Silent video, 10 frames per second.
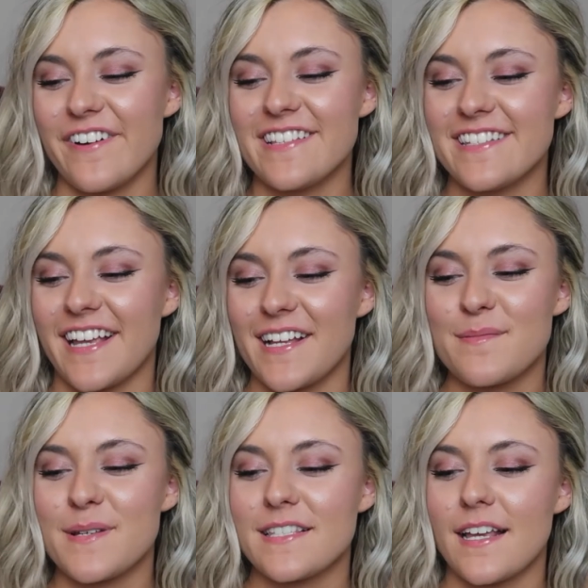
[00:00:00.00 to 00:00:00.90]
friends
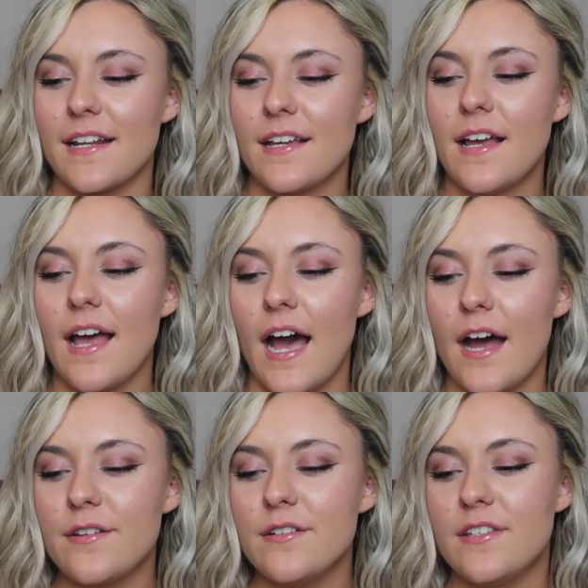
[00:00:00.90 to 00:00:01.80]
texted me and said,
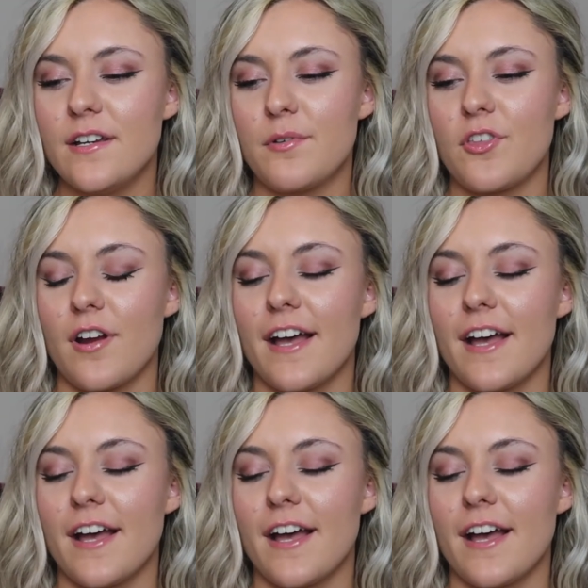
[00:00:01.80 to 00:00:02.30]
how do you deal with your